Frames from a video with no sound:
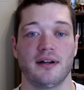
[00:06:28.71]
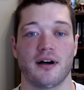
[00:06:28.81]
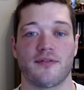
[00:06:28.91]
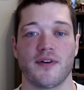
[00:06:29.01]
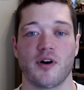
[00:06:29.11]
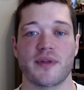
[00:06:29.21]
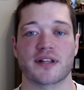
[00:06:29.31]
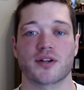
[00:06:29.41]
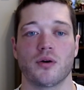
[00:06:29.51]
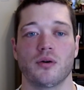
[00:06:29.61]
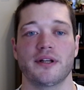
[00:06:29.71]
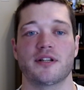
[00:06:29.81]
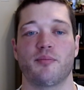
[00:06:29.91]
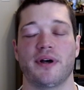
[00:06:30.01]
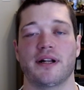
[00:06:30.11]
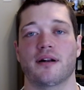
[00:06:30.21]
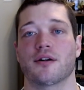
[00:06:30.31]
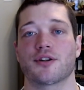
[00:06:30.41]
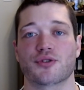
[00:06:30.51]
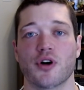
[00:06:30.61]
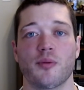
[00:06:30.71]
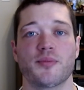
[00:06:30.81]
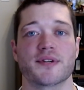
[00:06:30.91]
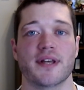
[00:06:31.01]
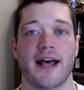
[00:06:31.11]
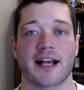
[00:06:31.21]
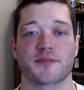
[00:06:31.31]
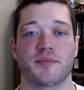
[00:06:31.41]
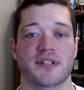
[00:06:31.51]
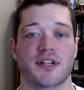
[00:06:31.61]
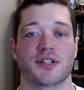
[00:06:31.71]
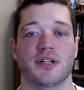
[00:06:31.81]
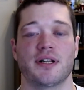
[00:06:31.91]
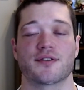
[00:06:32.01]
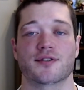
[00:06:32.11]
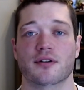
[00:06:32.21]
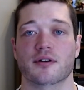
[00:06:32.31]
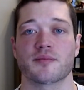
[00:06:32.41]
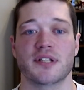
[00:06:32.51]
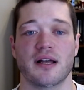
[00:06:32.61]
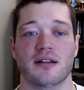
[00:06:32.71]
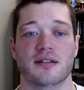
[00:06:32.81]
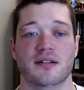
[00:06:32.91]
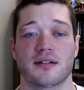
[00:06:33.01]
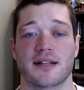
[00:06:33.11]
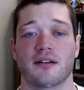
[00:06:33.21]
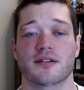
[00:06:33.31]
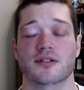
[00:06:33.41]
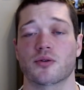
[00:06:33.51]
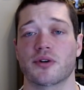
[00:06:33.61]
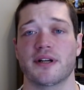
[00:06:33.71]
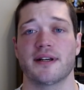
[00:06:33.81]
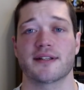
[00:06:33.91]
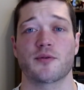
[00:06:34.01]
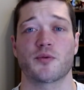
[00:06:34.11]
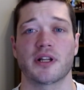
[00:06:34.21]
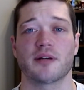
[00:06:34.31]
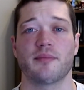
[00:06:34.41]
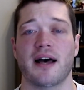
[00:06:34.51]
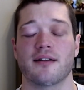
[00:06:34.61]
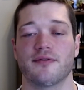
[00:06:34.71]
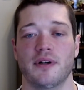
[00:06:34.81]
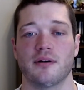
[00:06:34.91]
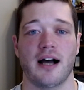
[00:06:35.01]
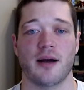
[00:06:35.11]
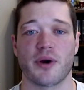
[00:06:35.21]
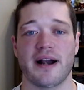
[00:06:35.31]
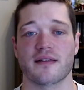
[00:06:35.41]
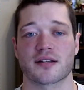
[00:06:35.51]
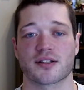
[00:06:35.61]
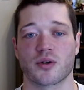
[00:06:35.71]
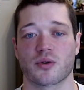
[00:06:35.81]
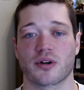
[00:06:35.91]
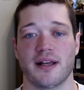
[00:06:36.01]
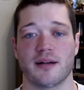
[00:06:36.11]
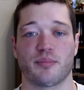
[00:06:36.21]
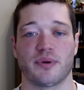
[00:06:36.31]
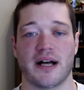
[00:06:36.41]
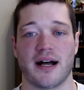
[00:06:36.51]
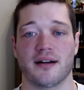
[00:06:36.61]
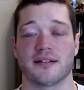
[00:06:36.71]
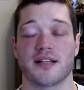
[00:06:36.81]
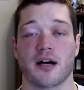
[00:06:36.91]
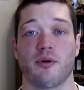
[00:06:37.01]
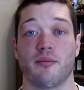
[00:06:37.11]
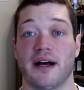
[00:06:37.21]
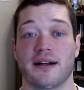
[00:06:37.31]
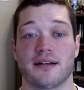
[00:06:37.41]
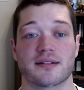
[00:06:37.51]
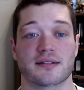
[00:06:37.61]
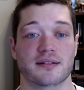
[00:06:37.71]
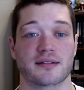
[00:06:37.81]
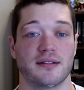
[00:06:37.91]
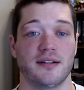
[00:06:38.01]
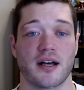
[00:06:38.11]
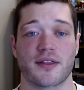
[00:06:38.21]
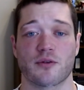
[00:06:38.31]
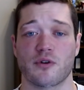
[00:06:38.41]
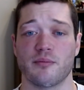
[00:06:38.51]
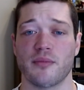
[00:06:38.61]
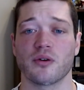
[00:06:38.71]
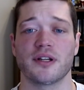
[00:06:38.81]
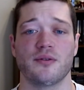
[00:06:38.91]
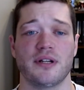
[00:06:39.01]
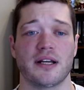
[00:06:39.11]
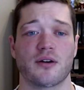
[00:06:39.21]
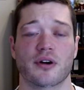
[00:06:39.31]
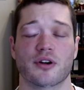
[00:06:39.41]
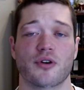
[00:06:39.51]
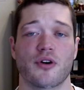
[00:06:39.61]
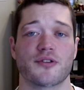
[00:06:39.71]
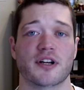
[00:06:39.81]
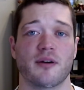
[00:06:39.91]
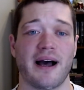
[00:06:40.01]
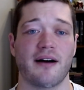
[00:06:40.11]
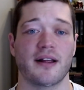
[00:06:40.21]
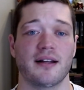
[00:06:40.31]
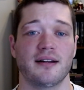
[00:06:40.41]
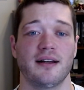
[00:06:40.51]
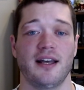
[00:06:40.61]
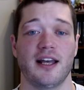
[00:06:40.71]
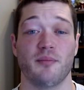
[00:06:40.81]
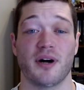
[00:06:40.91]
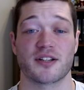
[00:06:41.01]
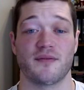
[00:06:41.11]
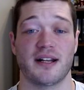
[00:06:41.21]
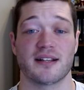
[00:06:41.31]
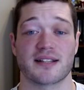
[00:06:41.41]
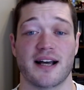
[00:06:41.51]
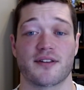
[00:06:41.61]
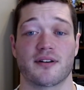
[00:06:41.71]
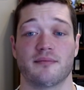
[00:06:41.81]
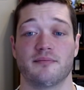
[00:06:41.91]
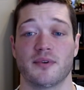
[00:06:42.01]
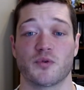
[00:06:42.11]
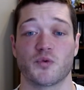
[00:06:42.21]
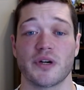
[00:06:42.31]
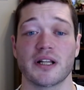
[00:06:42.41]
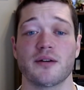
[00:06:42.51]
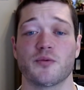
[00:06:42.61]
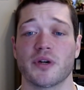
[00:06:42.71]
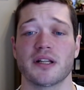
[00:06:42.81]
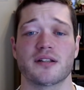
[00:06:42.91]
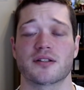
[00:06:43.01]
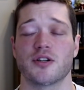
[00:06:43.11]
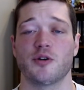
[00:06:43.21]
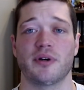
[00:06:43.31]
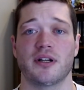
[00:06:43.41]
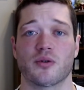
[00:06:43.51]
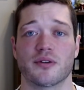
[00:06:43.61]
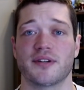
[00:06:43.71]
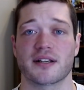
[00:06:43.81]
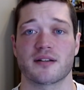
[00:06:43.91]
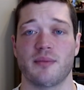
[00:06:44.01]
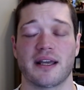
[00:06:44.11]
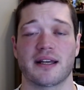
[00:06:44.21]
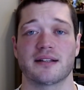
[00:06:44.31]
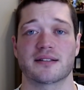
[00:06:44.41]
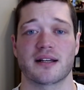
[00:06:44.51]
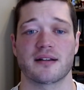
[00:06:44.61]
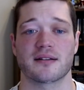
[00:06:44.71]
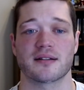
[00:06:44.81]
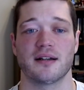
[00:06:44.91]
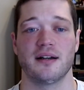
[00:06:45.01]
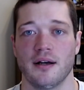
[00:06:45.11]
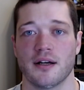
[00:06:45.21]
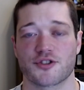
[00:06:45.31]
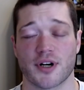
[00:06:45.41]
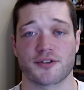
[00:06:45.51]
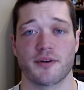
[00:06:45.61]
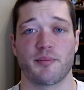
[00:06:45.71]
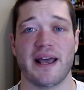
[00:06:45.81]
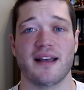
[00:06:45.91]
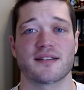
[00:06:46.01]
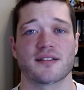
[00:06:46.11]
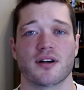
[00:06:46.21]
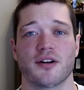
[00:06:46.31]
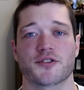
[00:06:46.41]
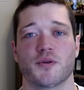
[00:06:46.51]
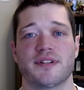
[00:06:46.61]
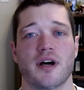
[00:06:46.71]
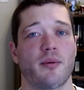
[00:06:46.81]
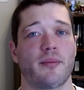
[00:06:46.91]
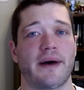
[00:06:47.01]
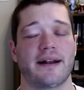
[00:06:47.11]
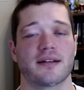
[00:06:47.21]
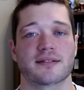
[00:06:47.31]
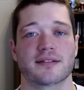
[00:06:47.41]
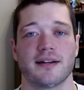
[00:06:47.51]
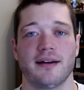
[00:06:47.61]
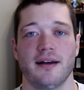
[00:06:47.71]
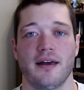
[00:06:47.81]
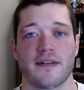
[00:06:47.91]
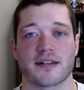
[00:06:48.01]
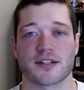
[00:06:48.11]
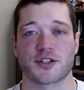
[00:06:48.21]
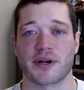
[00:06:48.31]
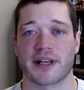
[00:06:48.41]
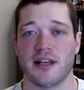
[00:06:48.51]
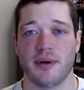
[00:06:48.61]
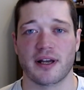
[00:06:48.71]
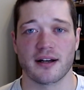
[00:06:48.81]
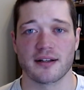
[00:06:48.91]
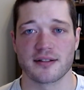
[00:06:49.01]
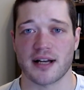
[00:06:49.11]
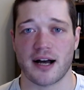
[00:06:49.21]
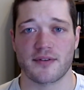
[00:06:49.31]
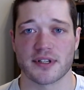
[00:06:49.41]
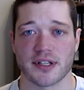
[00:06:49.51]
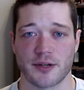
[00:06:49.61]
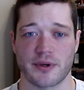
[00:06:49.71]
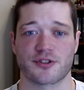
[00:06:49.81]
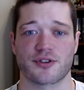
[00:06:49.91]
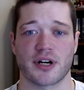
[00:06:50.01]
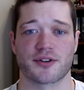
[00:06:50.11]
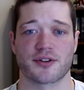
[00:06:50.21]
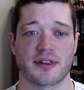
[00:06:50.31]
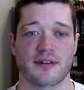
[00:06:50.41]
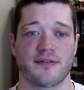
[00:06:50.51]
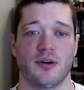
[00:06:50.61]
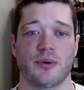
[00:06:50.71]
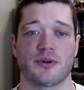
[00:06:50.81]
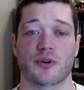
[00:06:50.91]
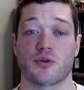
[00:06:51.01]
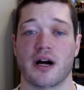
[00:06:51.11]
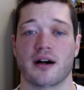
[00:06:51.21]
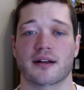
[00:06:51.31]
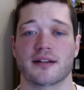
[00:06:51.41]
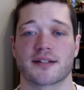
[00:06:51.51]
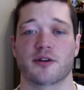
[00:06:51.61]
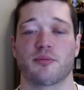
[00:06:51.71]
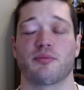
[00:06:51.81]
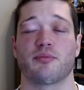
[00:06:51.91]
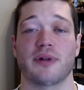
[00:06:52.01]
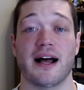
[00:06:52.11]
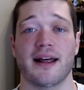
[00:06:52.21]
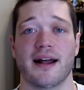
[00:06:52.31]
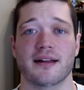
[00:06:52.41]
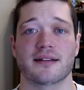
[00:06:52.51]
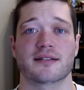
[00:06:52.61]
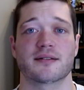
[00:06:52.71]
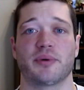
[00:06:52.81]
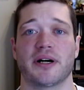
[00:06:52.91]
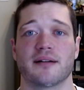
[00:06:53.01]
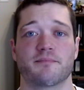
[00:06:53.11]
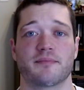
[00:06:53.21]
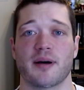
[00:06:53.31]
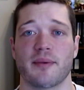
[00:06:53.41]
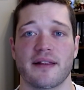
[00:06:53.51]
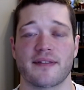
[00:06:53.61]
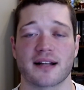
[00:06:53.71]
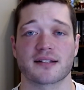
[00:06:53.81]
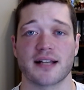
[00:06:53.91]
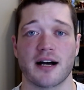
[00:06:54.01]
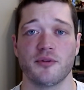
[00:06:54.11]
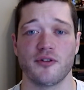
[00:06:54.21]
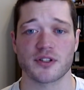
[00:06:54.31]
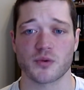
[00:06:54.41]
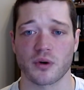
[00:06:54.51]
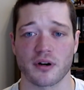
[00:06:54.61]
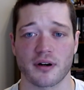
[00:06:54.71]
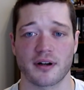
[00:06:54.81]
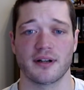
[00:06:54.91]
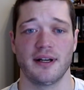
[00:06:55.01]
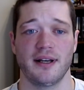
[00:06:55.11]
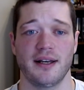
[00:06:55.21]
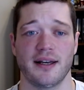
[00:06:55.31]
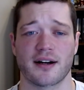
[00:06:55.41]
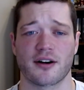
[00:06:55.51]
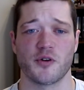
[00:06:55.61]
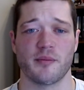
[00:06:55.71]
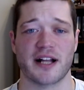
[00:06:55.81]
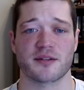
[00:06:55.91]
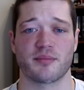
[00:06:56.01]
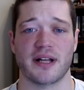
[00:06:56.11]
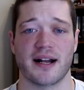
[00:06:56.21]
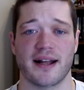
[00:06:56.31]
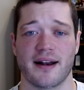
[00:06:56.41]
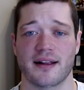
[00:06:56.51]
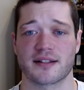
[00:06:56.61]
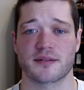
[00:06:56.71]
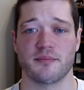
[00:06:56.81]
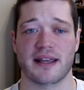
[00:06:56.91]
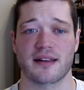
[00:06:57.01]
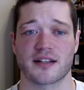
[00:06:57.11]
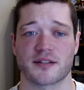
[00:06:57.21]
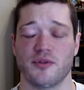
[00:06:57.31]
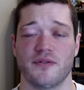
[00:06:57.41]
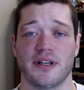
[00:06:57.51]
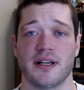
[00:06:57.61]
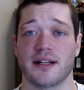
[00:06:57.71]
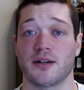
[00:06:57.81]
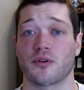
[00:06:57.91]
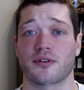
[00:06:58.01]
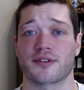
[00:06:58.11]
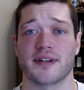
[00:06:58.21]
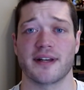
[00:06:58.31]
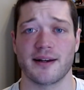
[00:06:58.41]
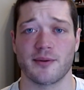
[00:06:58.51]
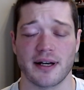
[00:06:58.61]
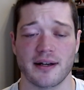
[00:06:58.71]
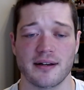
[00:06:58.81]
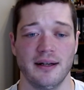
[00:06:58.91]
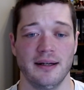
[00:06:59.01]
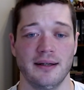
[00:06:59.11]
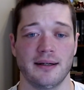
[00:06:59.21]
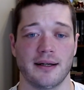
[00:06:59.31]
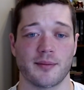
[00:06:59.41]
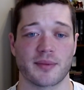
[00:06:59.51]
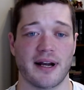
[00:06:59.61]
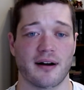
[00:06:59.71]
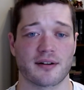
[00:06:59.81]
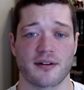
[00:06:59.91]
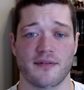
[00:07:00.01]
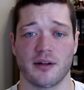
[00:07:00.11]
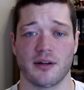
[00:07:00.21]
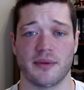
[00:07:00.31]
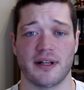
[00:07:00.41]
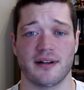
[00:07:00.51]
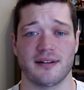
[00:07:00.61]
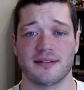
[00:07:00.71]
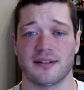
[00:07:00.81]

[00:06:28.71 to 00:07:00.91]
A film that's wholly dependent on tropes, exposition, and circumstance to tell a story is a really bad film. I'm rating the story and plot a double minus. Nothing remotely unique or engrossing about it, and much of it is either really, really stupid or doesn't make any sense. Structure and pace is also a double minus. This is tricky because obviously restructuring the film would require considerable plot edits, but I mean, that's how movies work. And hard to imagine plot edits making this movie any worse anyway. Character development, a